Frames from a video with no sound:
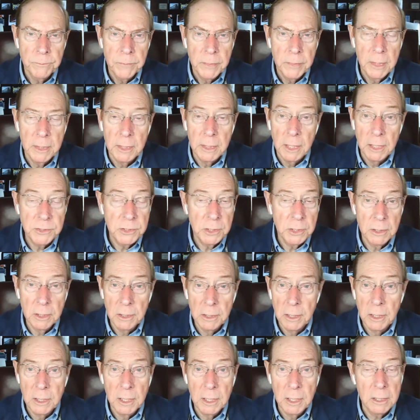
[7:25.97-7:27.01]
Mm-hmm. And I said to
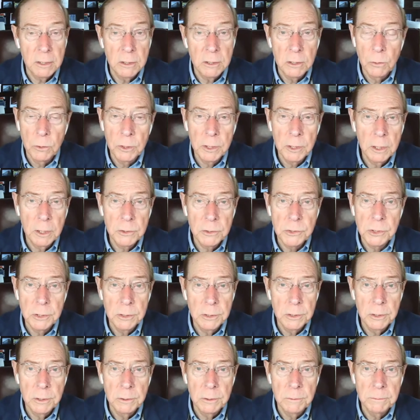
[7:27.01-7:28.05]
God, I don't know what else to
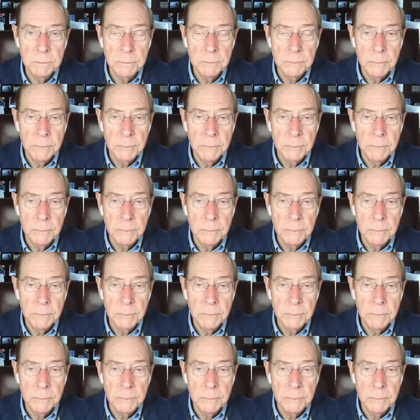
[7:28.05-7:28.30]
do.